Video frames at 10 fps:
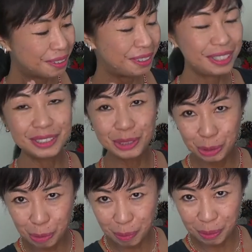These
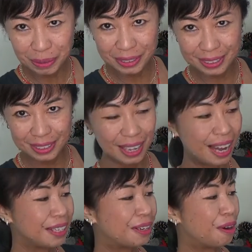two books
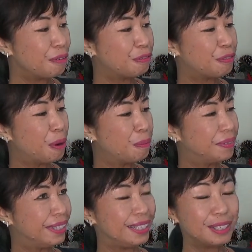I got from
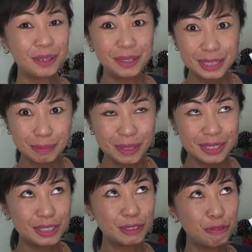the
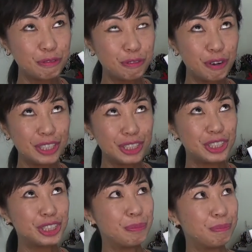Christmas
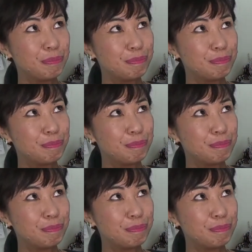Friendship